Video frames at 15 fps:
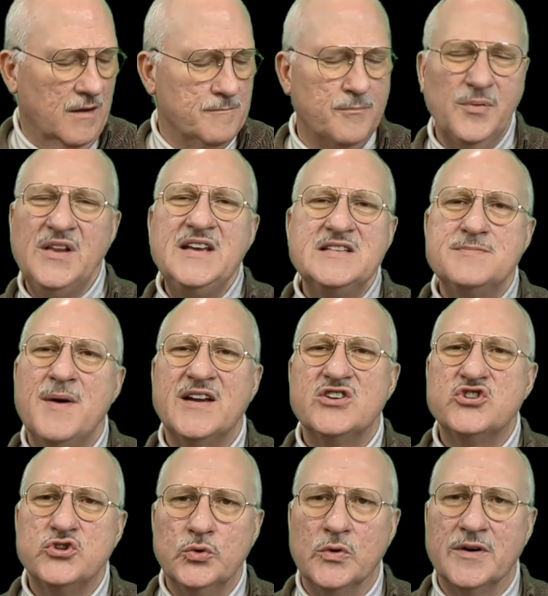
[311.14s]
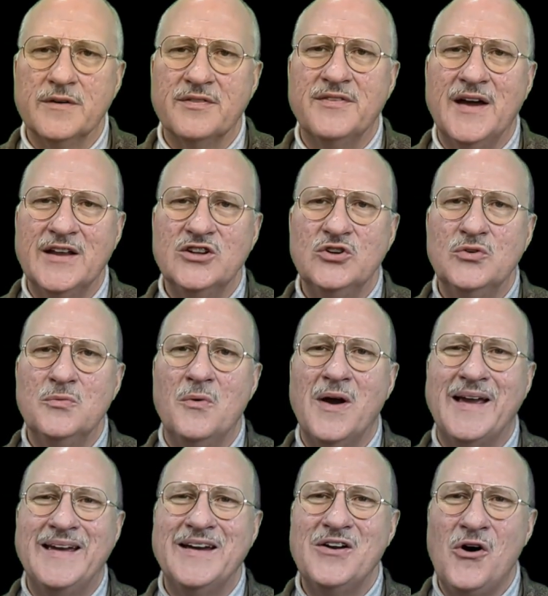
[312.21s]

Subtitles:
please make sure that you get